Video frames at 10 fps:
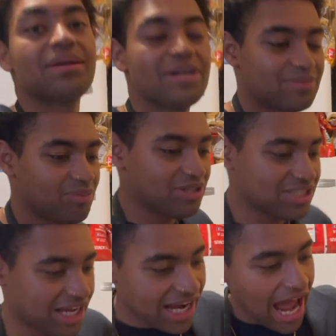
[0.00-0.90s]
makes people just
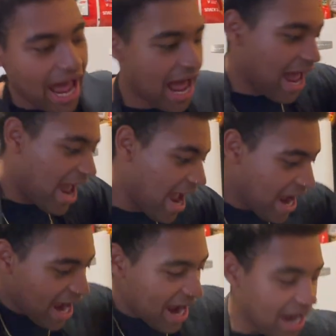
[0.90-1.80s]
like,
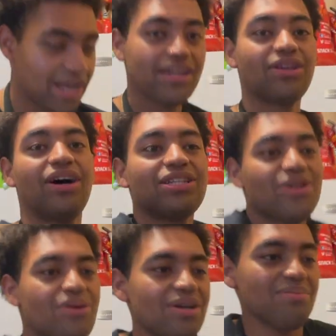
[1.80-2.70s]
you know, I
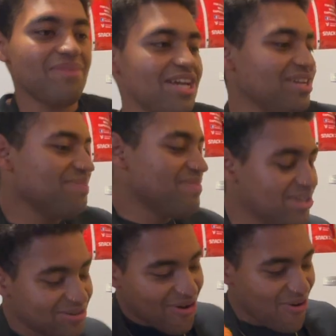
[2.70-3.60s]
told a baby
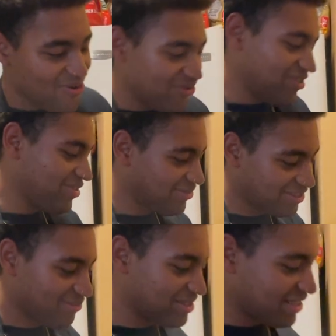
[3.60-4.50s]
girl, you know,
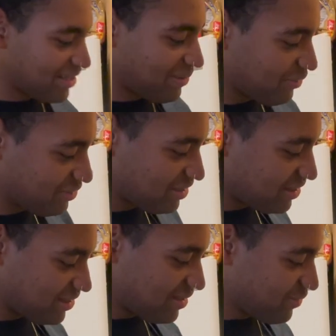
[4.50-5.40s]
summertime. It
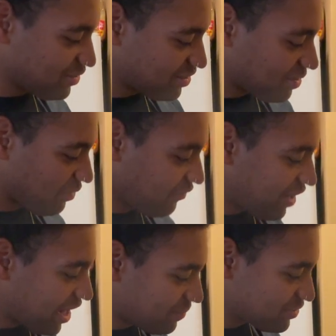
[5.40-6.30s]
was a summer
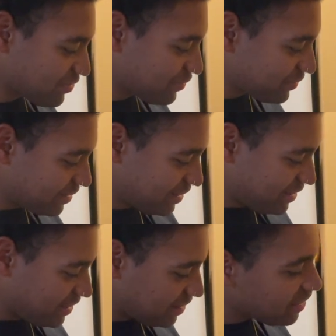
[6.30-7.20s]
vibe. So
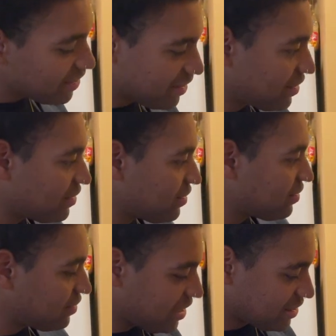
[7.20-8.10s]
yeah,
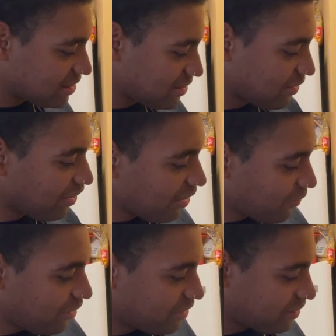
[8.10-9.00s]
that's all I
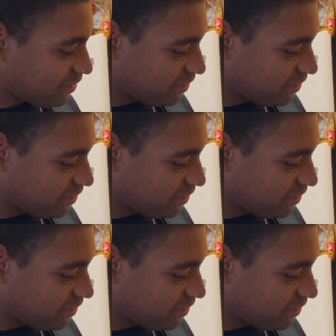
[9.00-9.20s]
want.